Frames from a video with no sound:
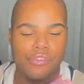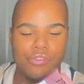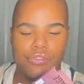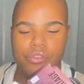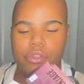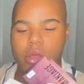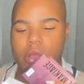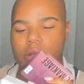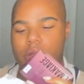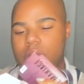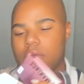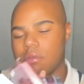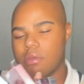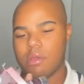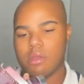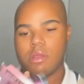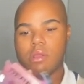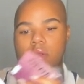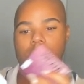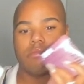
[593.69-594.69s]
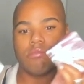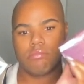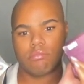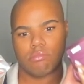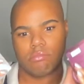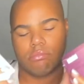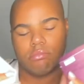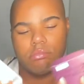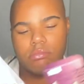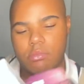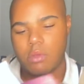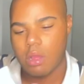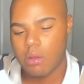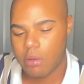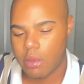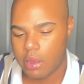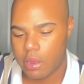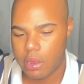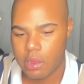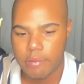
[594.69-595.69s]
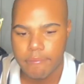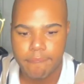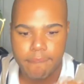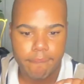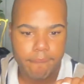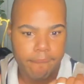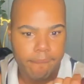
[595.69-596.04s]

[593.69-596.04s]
So, okay.